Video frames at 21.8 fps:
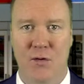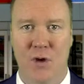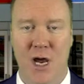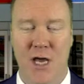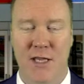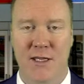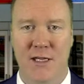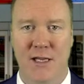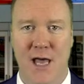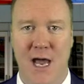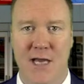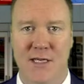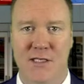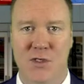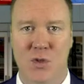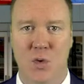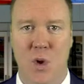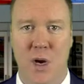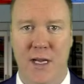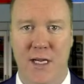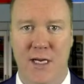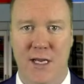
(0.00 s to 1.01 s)
run the last
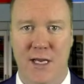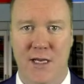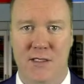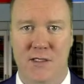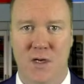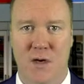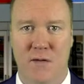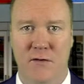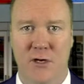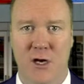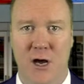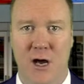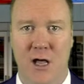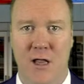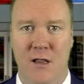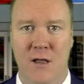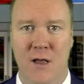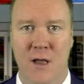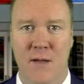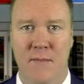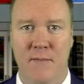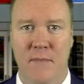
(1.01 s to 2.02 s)
20 days
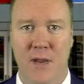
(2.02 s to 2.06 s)
overall,